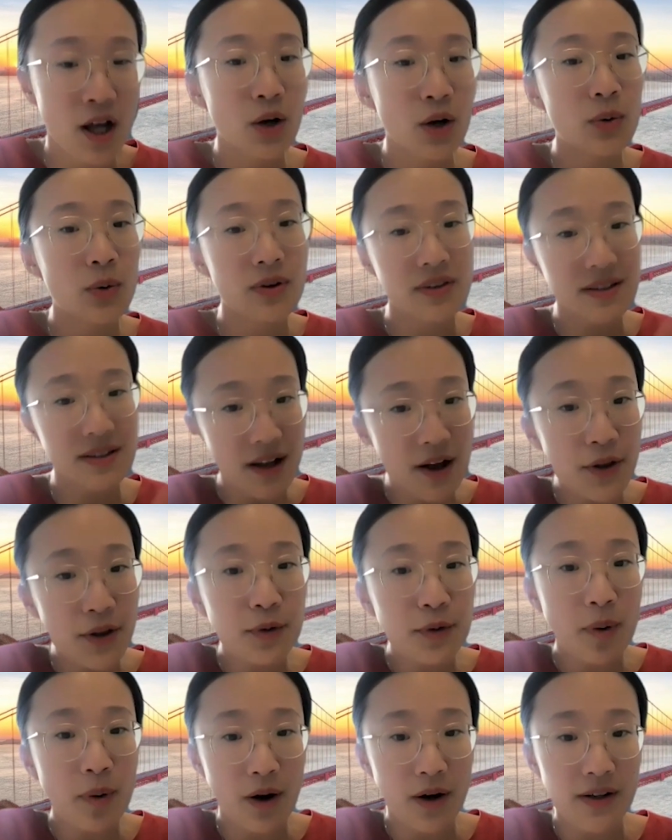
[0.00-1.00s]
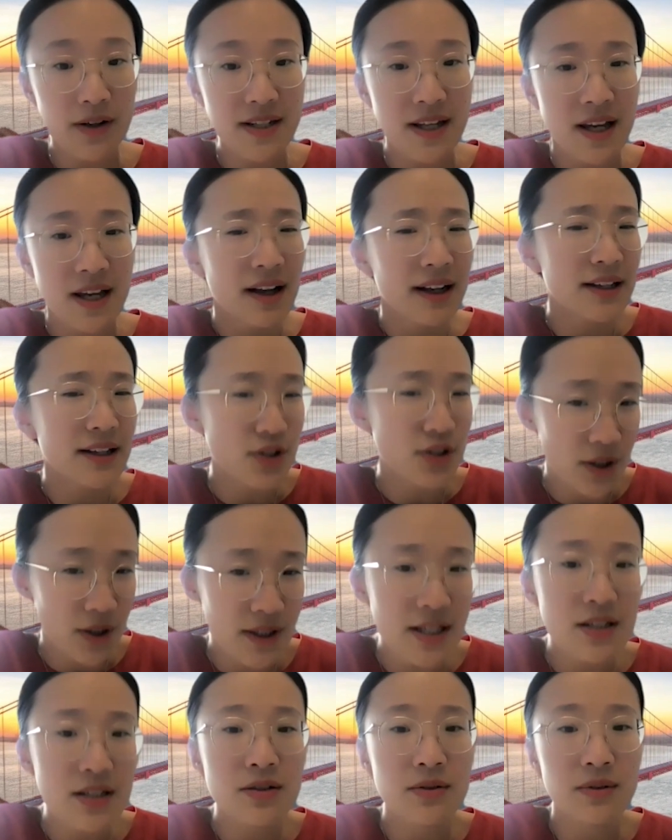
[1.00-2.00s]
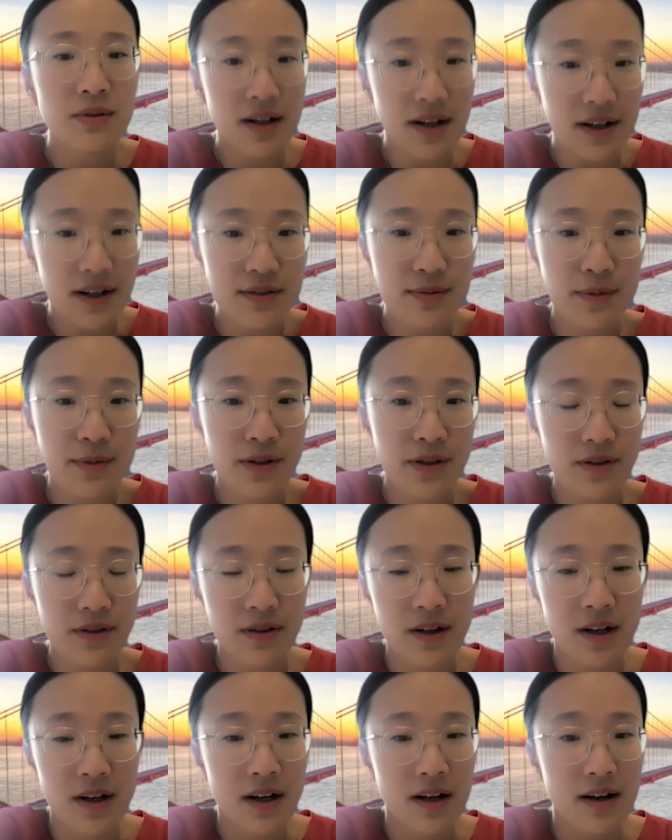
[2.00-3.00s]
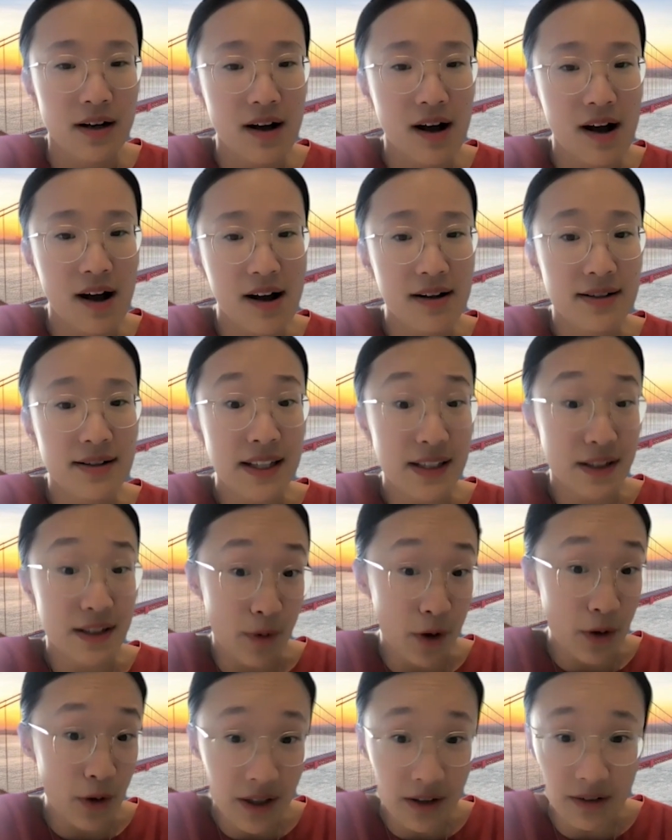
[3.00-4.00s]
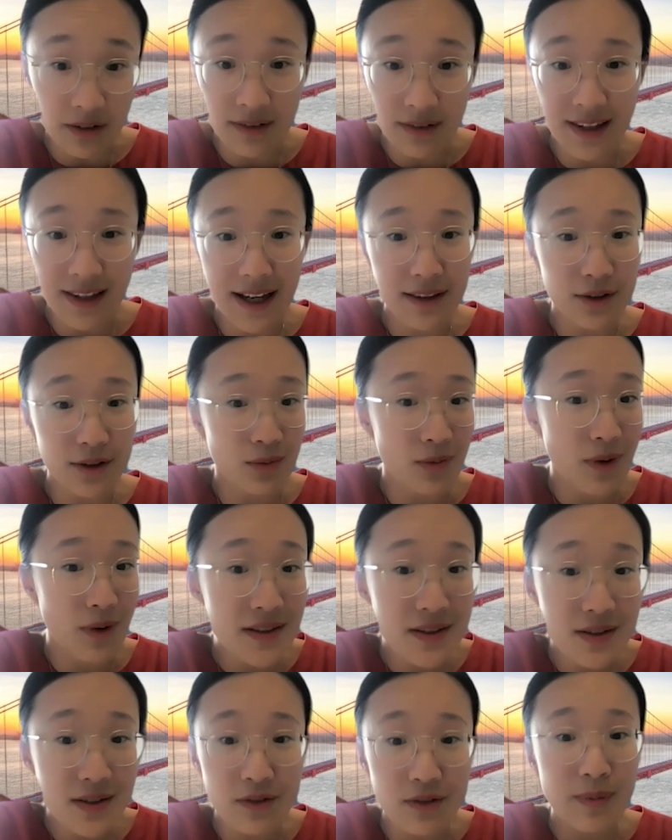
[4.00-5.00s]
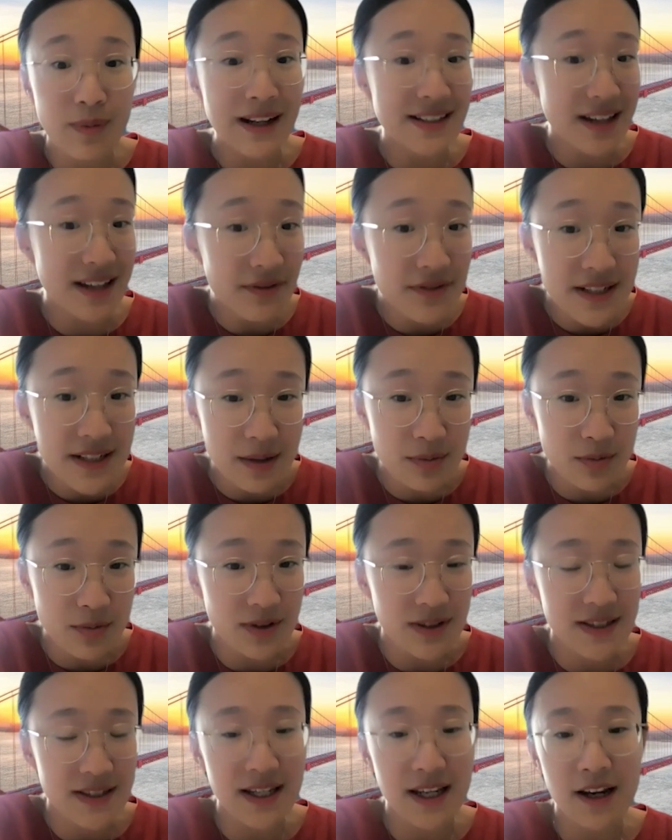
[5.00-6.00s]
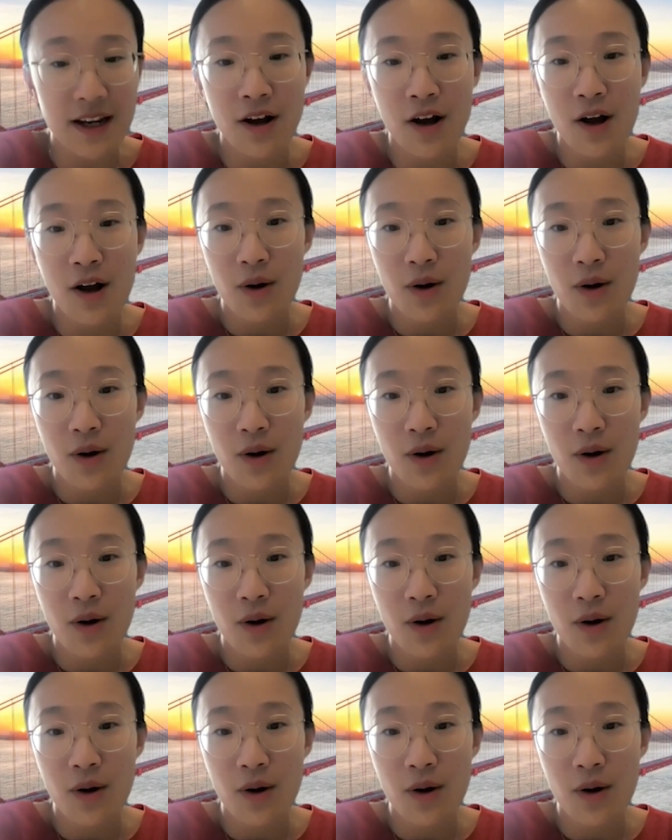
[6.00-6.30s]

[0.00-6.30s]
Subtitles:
Or this other part can turn into a customer testimonial that the rest of my dev team should see.